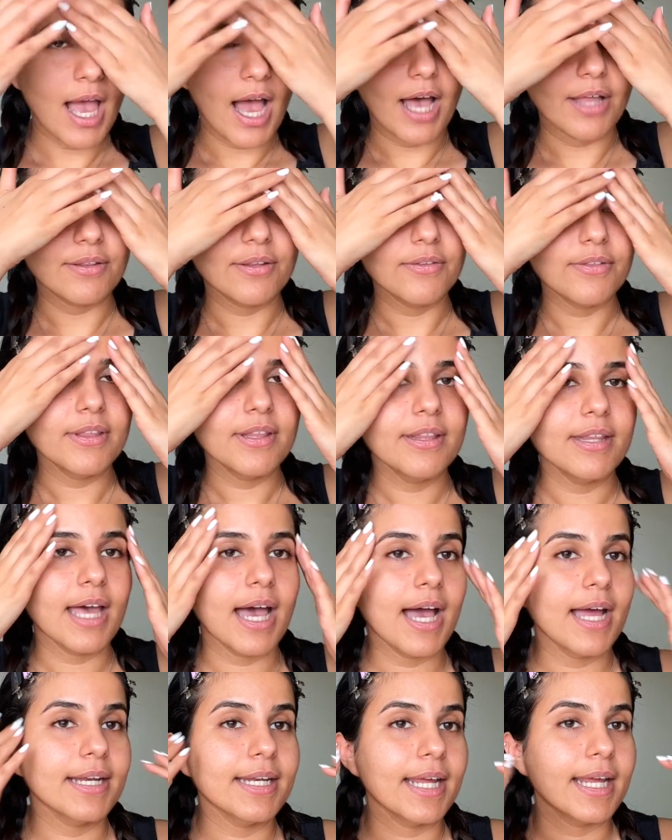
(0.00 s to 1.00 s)
Other than
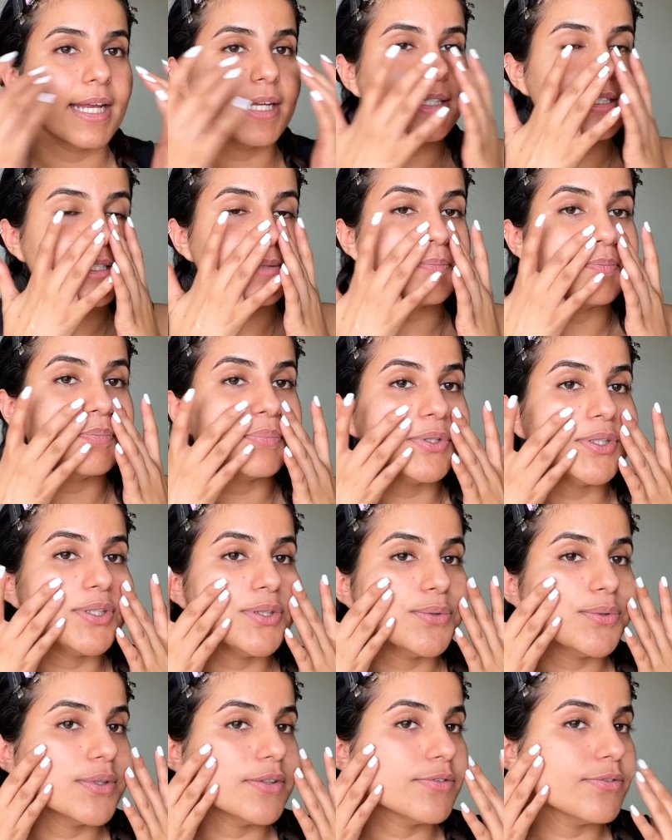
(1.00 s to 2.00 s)
that, it's
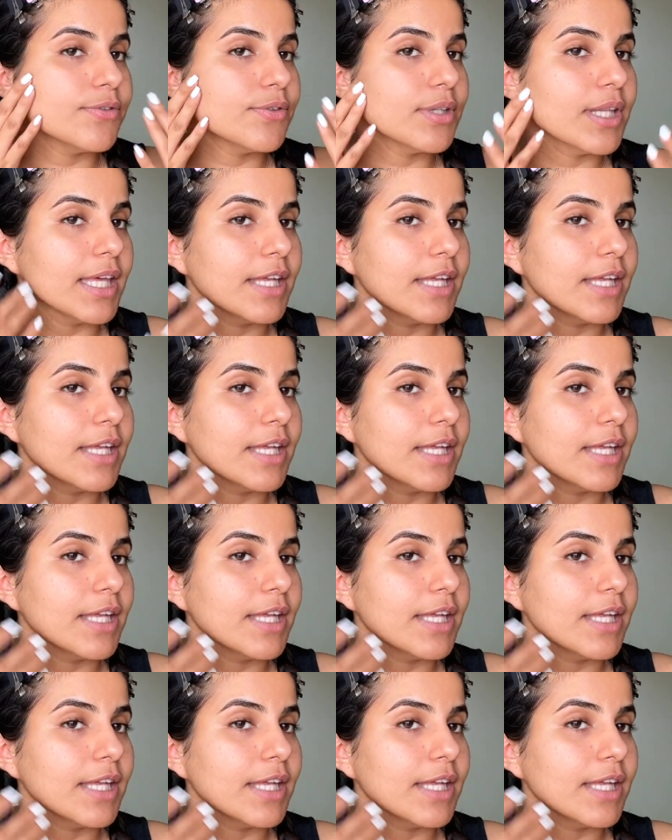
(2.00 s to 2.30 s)
beautiful.